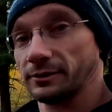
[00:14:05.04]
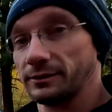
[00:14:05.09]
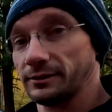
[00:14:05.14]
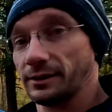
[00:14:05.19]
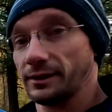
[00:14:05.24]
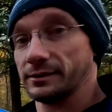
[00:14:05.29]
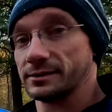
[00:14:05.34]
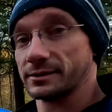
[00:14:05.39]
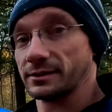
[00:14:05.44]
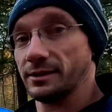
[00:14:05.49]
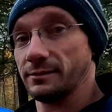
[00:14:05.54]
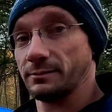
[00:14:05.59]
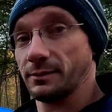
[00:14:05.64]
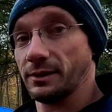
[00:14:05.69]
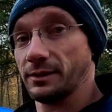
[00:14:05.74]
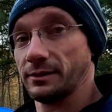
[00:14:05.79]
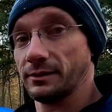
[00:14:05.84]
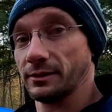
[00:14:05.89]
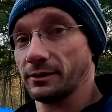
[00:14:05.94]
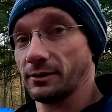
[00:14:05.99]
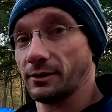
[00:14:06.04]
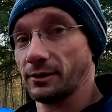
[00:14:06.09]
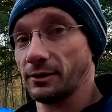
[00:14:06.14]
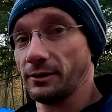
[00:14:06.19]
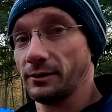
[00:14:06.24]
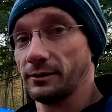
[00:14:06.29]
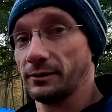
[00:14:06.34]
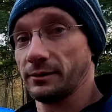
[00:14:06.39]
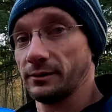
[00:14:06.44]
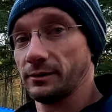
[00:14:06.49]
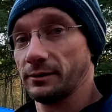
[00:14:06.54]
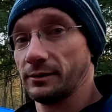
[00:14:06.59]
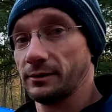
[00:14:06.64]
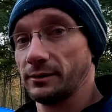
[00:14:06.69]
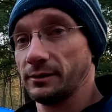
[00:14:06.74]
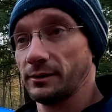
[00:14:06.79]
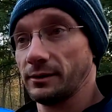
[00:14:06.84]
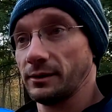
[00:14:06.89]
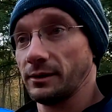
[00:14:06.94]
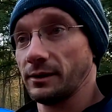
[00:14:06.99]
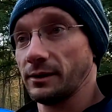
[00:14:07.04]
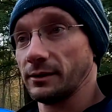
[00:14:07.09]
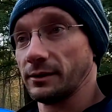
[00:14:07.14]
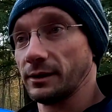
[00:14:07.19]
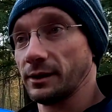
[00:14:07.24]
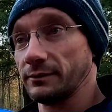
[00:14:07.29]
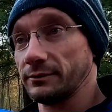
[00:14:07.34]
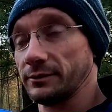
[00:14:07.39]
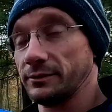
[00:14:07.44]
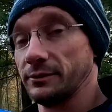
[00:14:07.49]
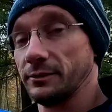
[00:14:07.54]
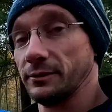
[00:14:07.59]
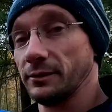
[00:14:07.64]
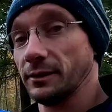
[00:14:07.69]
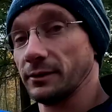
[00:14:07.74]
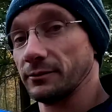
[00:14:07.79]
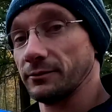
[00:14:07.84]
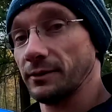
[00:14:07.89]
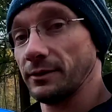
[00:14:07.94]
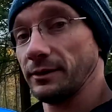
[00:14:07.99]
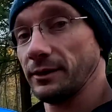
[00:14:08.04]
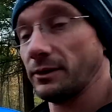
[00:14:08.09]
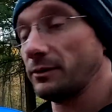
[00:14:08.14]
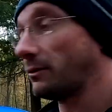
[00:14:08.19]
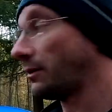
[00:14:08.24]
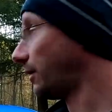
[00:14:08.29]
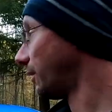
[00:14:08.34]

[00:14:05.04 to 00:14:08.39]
good night's sleep in the car. I'll have to do another video